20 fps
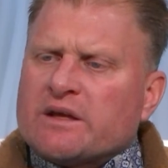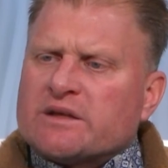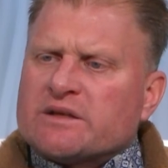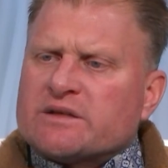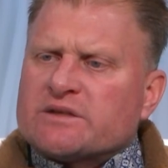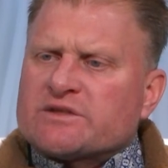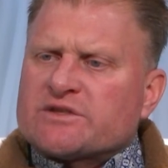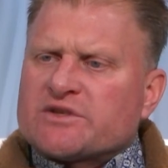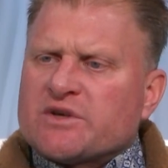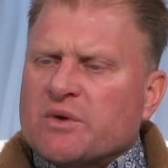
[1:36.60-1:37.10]

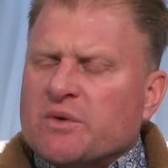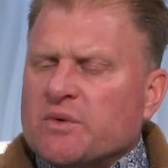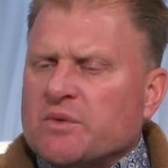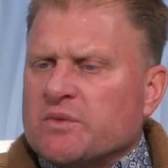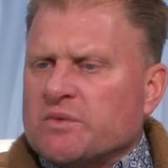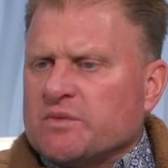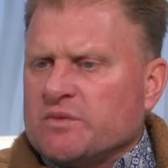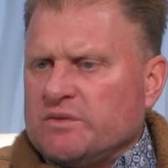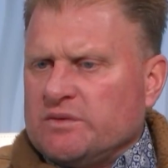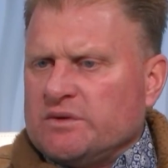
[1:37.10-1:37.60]
So
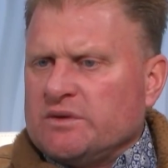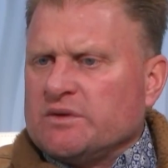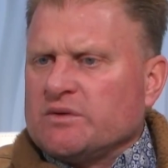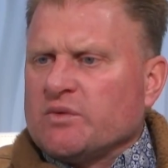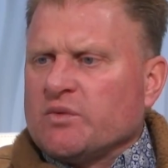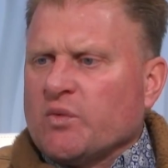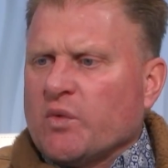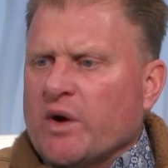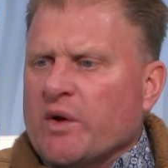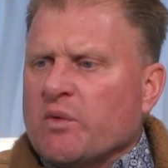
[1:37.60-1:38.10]

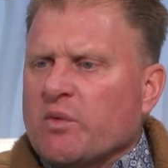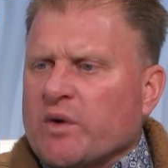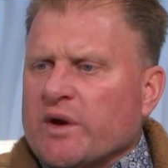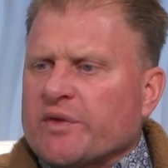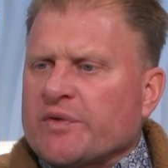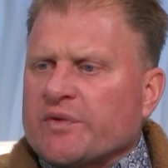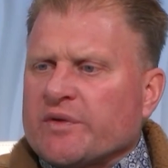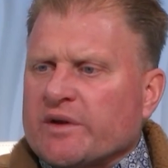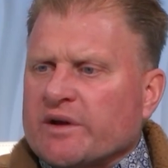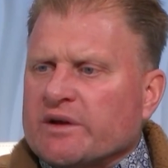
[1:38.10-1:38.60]

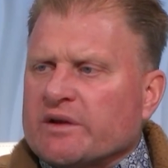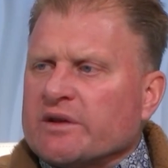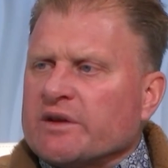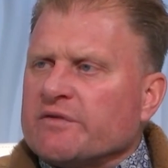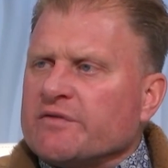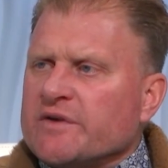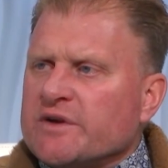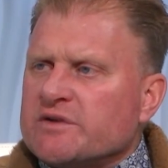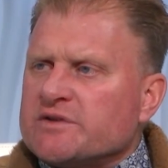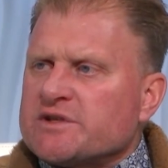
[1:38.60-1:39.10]
with the
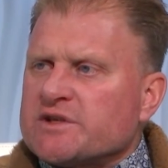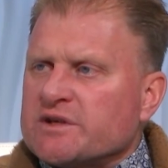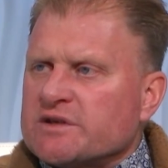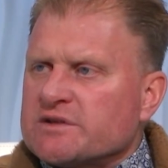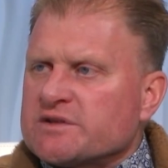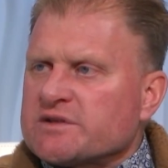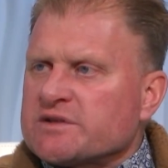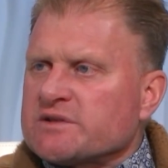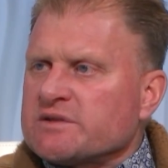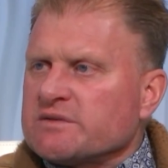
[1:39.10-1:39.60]

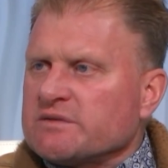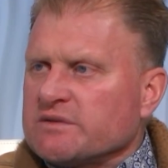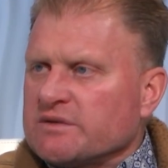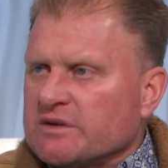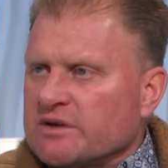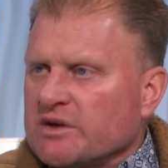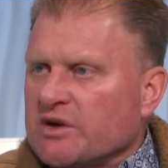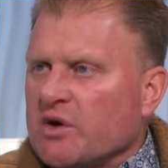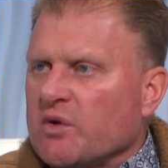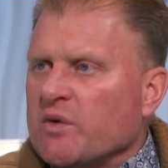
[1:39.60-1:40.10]
futures
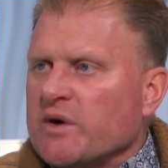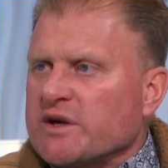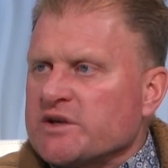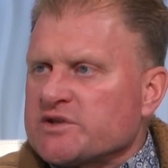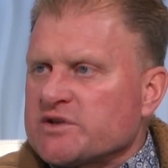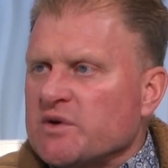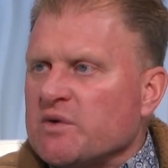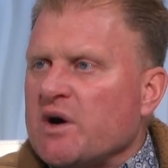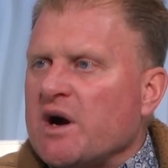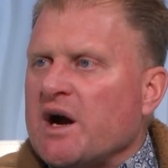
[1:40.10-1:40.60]
going
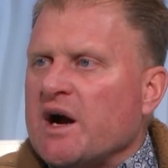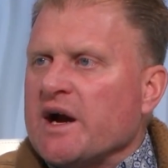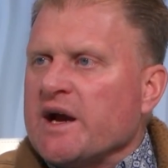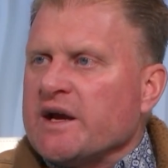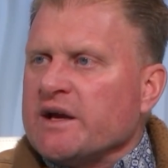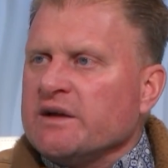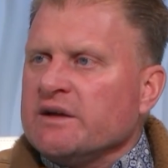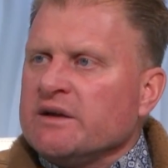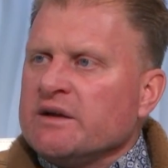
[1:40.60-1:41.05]
so high,